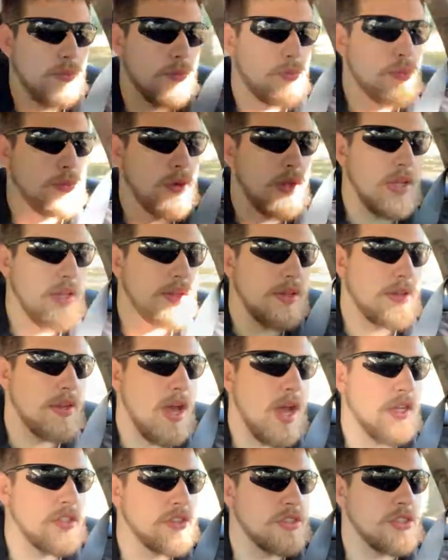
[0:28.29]
with
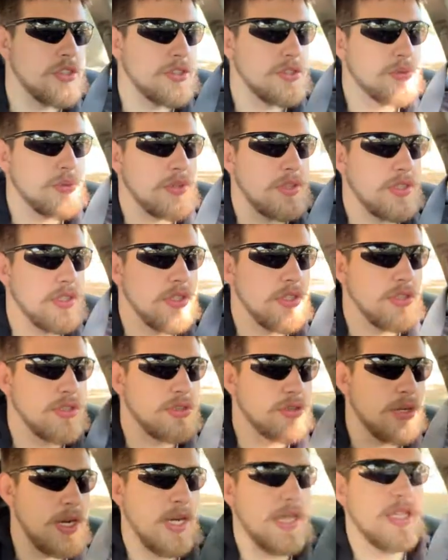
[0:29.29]
not just with your
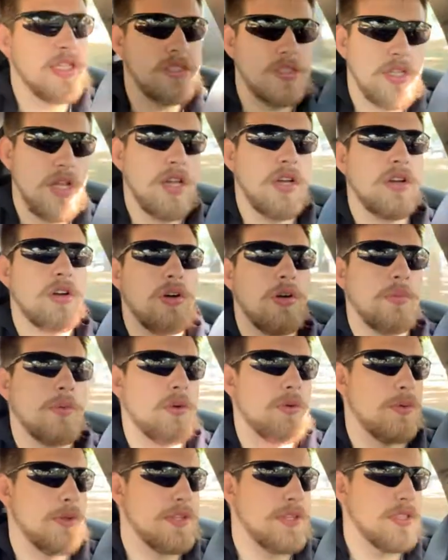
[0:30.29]
training cycle, but
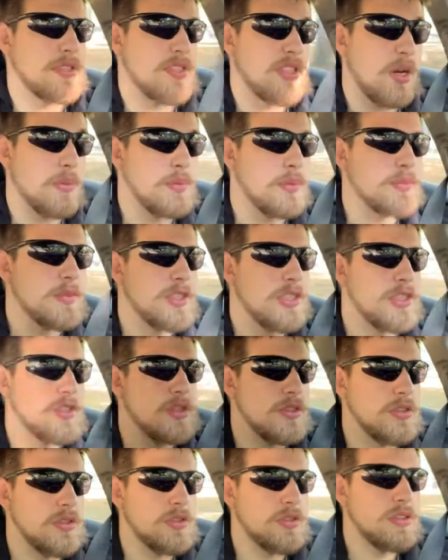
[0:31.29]
with the supplements you
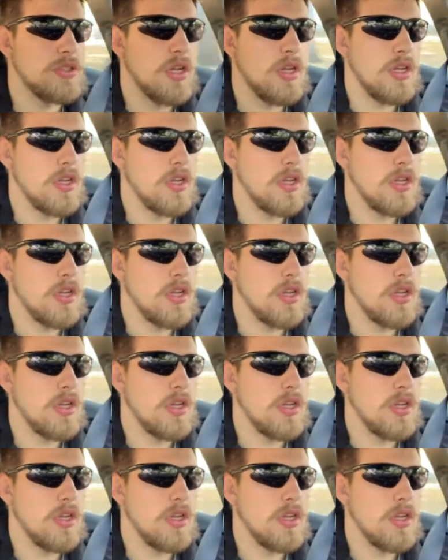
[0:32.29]
use.